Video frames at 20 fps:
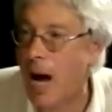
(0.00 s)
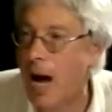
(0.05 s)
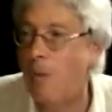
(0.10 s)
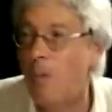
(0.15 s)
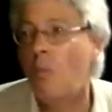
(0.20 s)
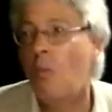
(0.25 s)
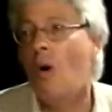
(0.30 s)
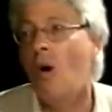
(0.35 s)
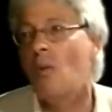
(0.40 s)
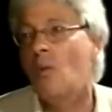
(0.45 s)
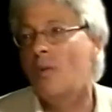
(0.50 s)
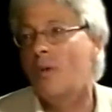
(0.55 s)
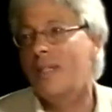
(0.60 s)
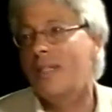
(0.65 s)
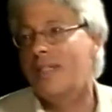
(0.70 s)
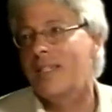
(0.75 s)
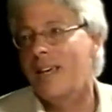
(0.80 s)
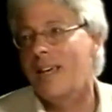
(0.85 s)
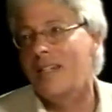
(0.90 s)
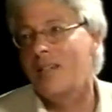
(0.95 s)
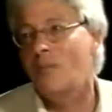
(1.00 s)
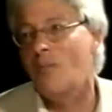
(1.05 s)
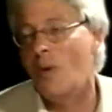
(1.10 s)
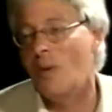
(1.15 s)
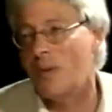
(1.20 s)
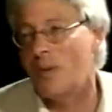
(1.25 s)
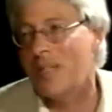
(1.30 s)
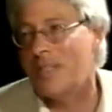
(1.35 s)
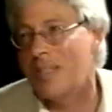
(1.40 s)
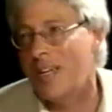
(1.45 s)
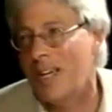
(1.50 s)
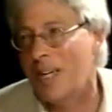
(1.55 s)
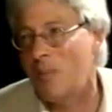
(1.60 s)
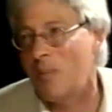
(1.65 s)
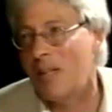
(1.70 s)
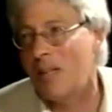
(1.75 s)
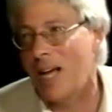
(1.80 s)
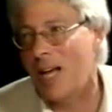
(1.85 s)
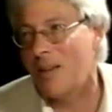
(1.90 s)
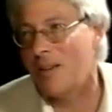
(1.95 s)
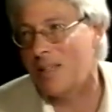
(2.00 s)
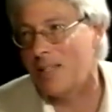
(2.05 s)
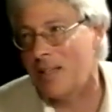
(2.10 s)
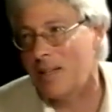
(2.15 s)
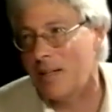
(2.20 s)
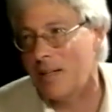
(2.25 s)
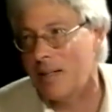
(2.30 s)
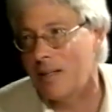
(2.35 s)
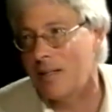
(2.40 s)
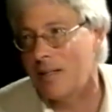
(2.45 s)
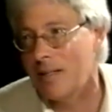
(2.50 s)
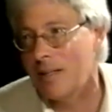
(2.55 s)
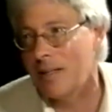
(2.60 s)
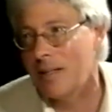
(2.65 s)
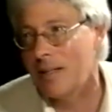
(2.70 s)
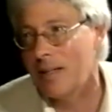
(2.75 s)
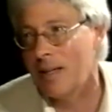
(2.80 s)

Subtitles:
and what was said and what was sayable outside.